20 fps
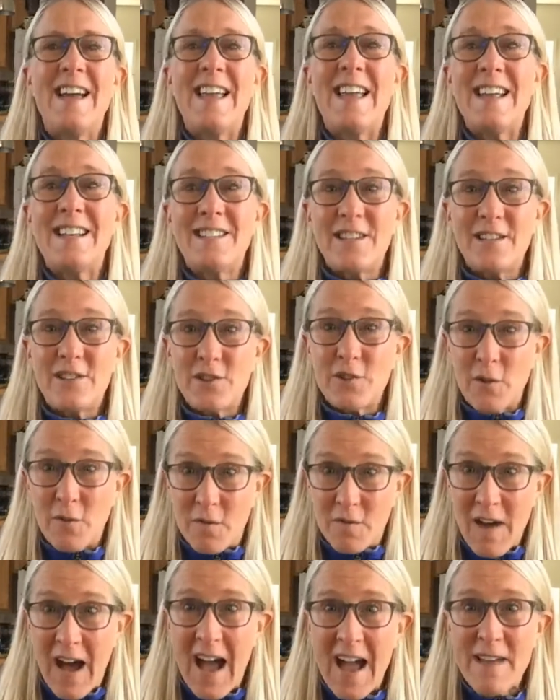It's a
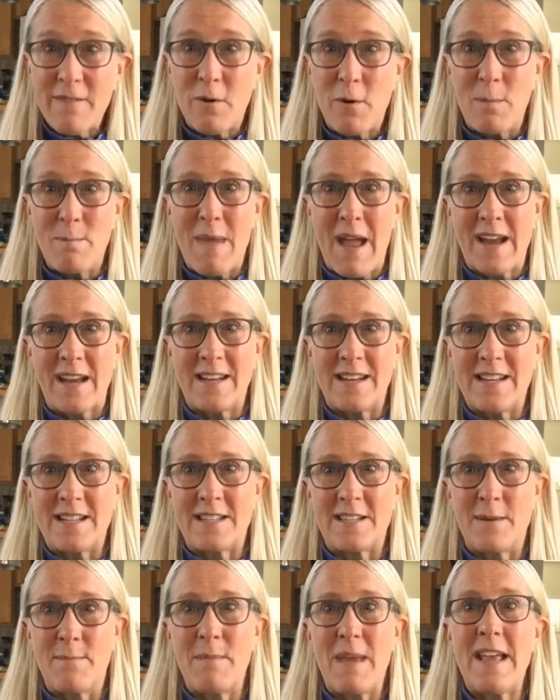survival
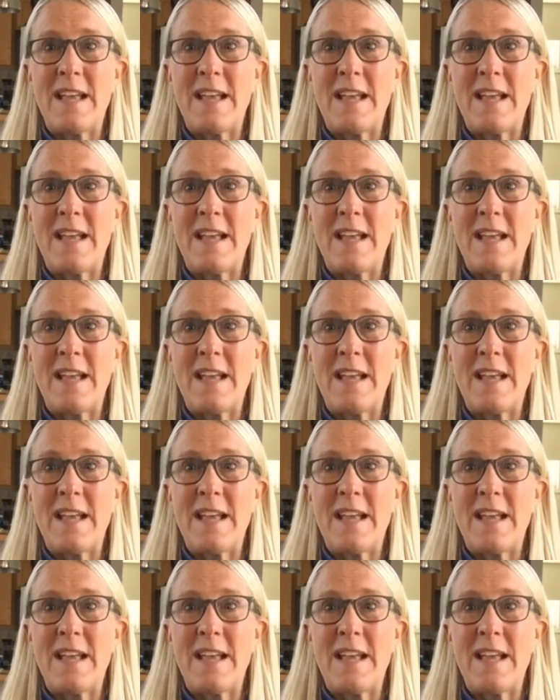mechanism.